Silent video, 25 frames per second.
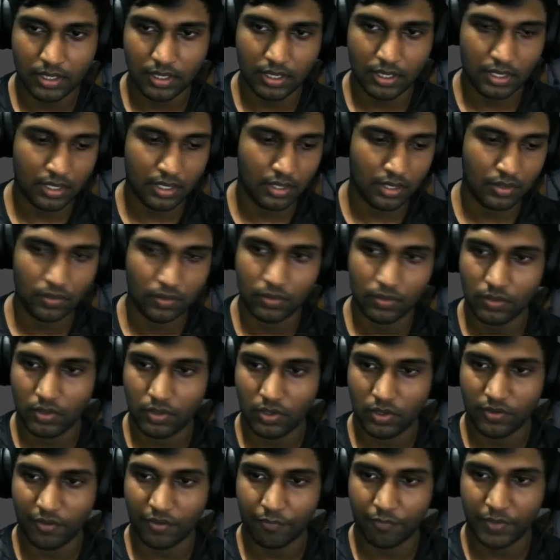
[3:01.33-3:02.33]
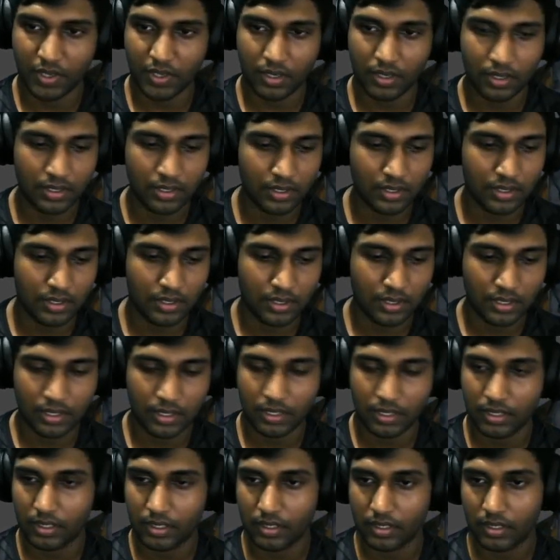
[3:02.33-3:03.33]
Now we have parented
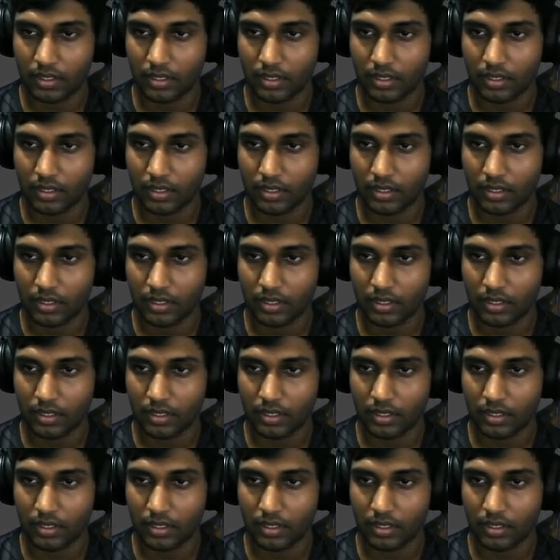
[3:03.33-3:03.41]
it,